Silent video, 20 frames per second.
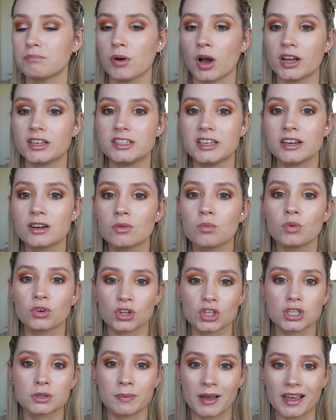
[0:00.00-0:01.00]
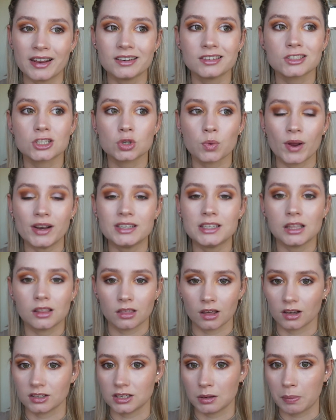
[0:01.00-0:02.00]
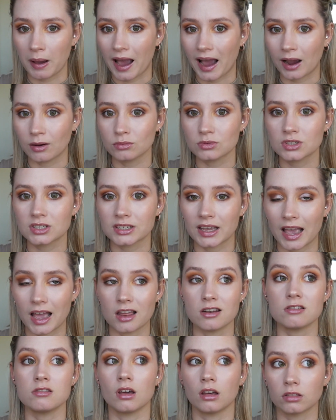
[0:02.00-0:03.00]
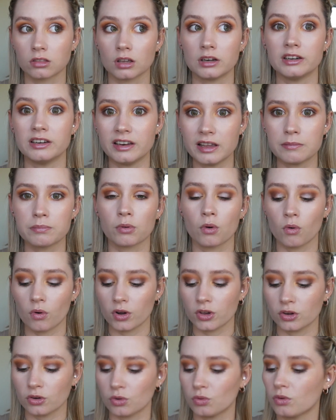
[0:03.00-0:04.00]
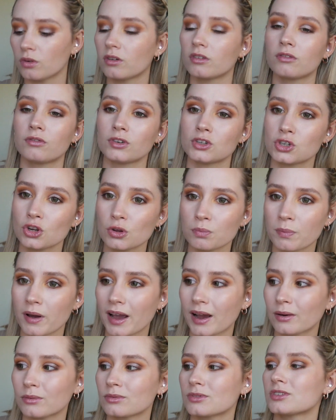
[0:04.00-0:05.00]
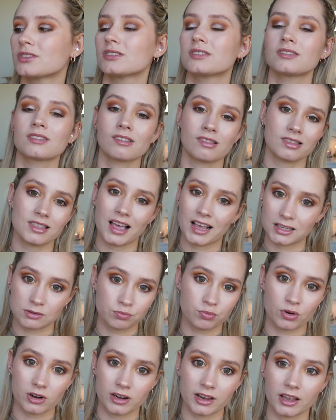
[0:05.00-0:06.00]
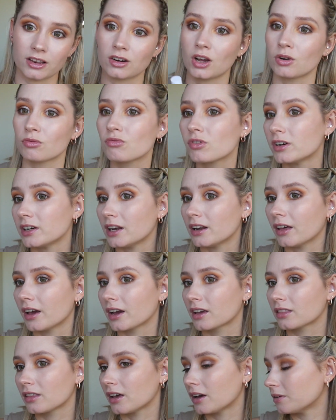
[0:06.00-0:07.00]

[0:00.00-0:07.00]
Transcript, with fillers: But I didn't want to spend 20, 30 pounds to get another lip oil. For two pounds, that's brilliant i really like